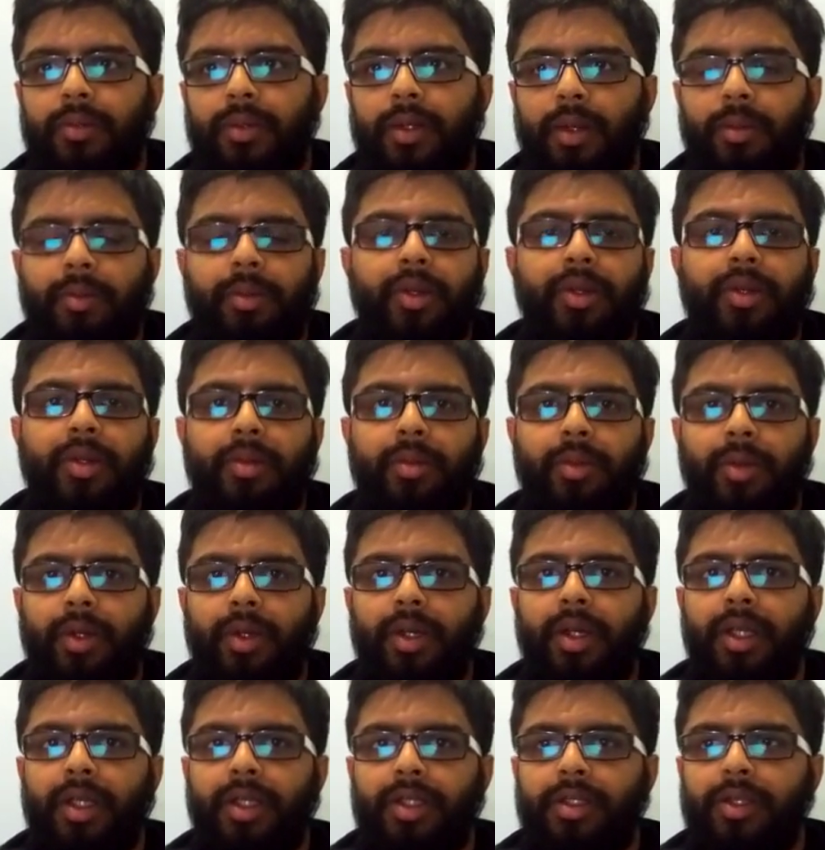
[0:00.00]
computer
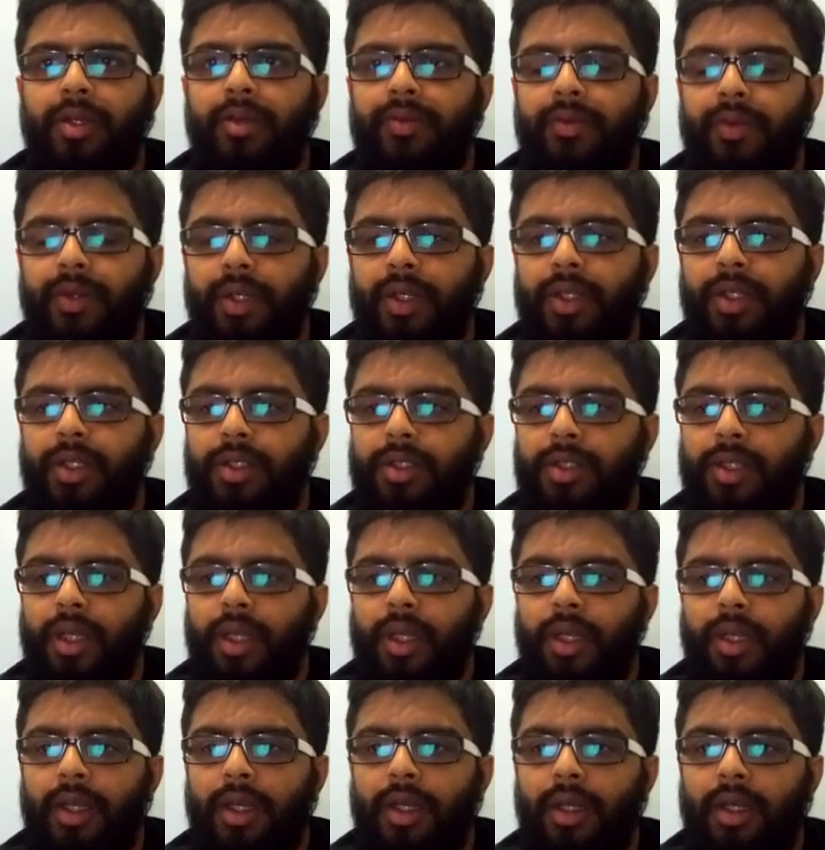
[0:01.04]
modeling softwares
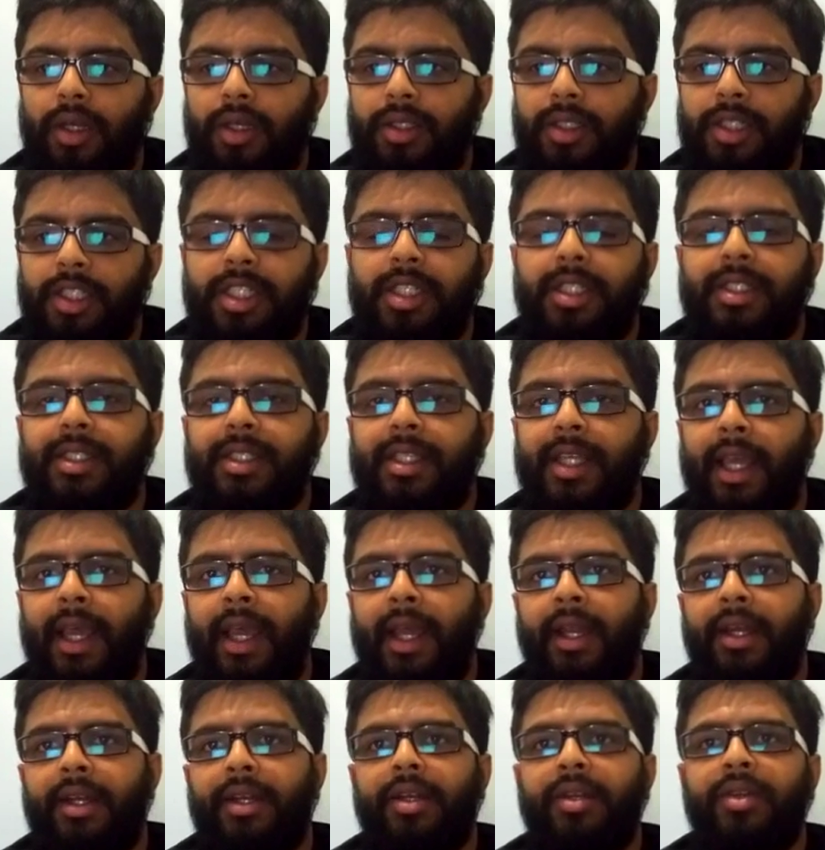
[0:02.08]
such as
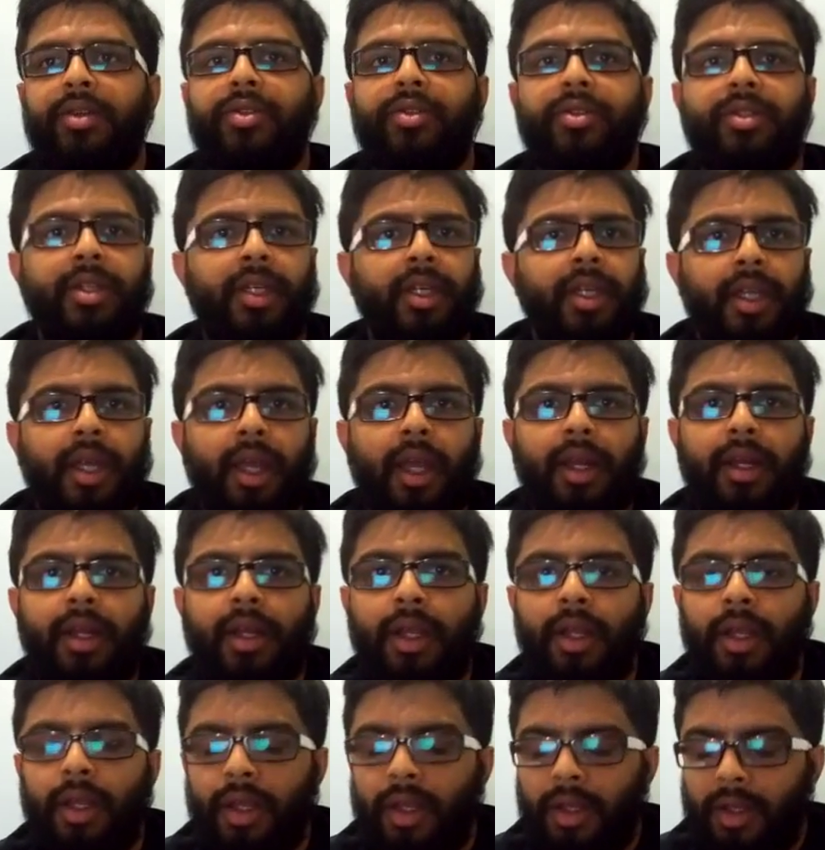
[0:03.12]
CAT, Acoustic, and
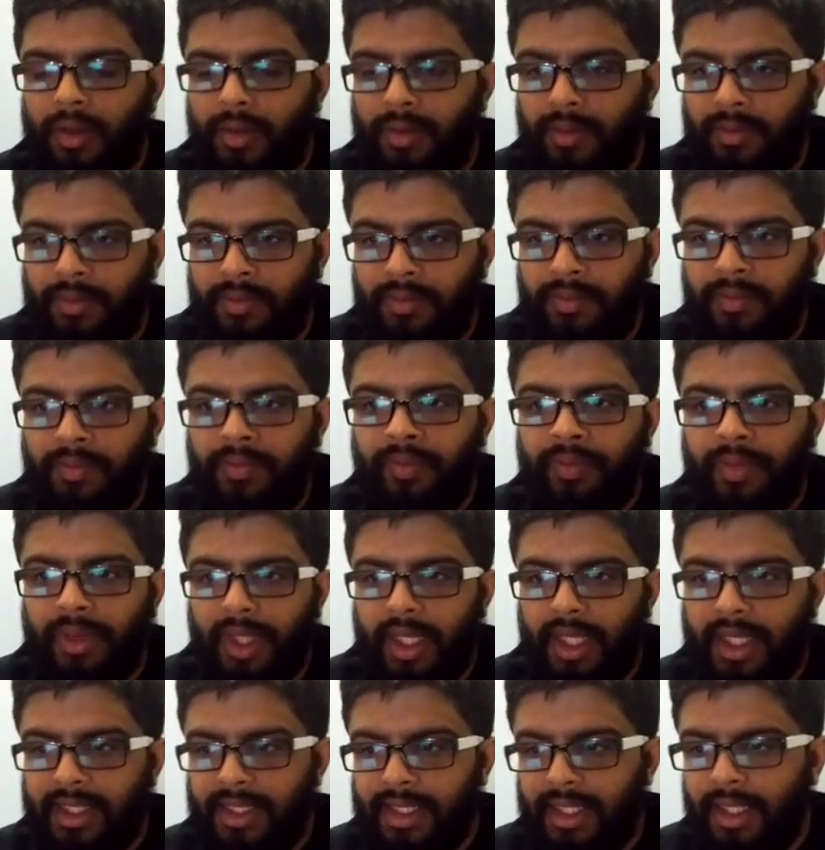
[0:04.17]

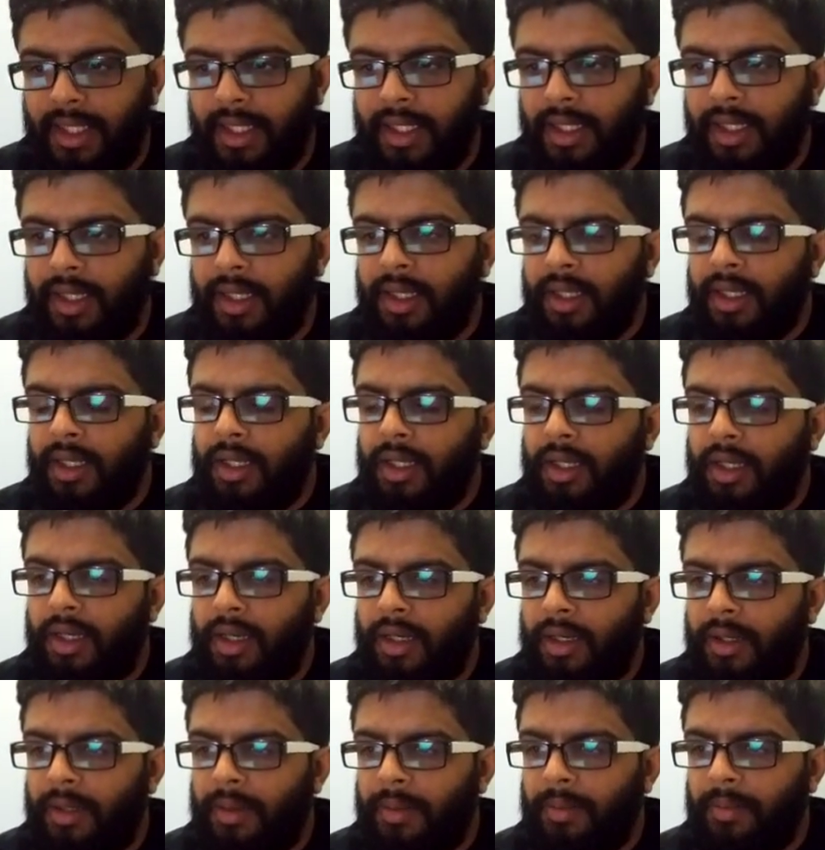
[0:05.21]
Easy.
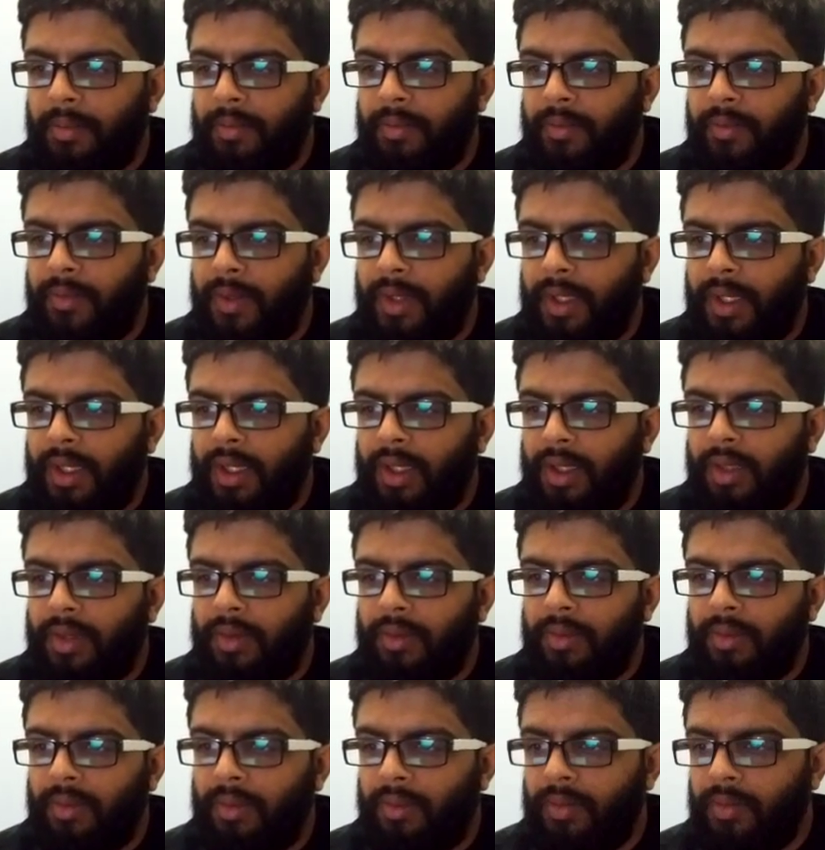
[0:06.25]

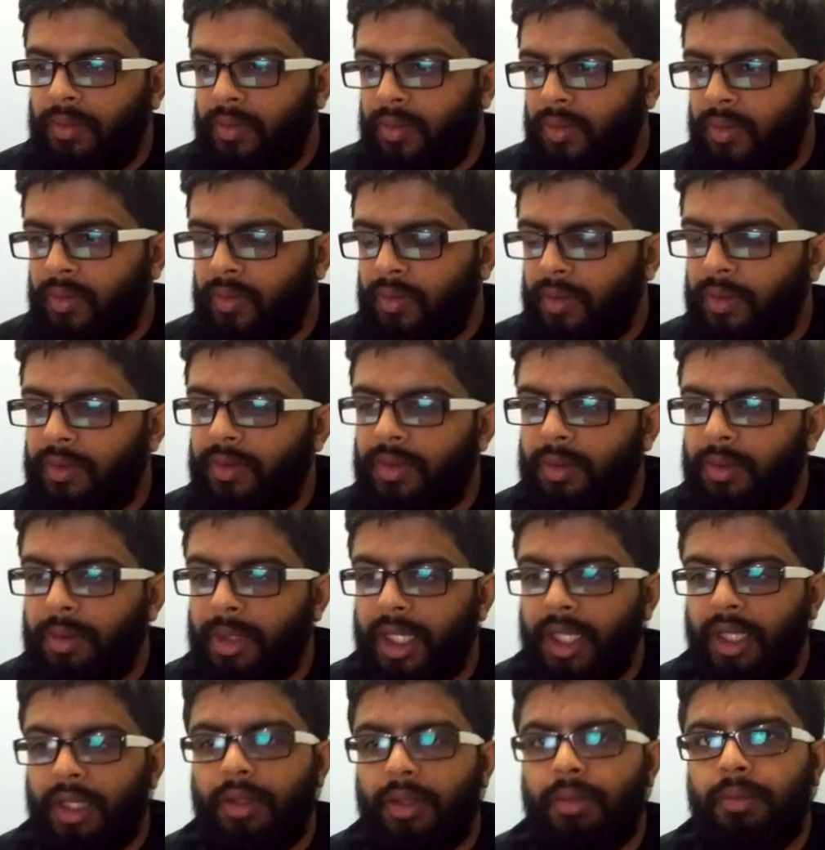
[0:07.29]
We will
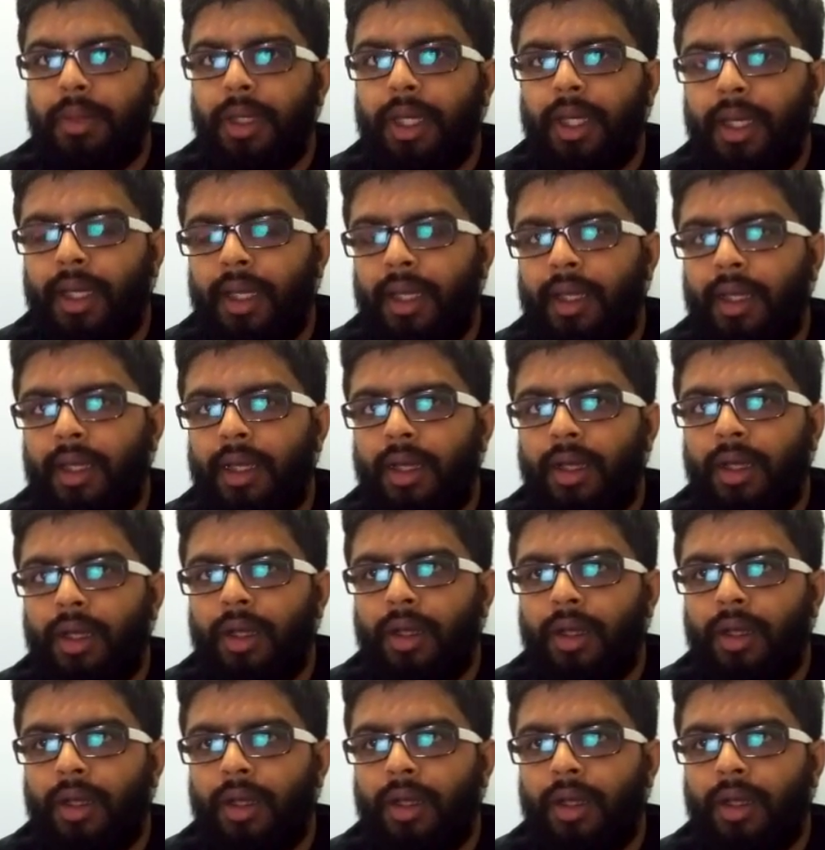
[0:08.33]
begin by